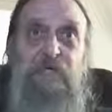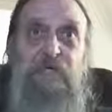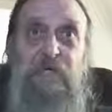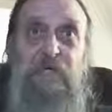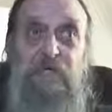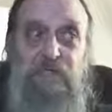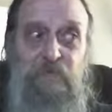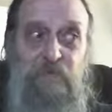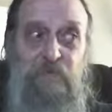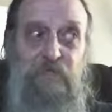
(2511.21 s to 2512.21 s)
God's
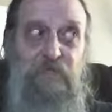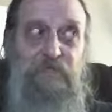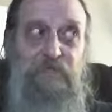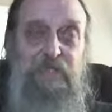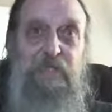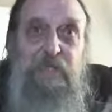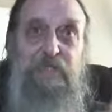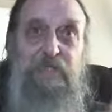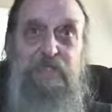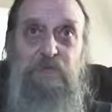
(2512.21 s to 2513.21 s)
ways and
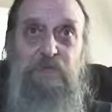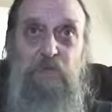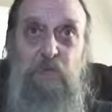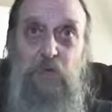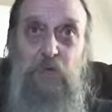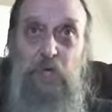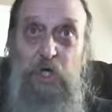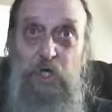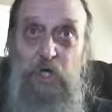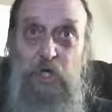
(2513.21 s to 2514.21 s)
God's
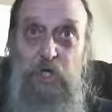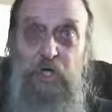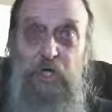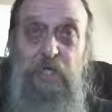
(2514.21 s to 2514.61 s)
word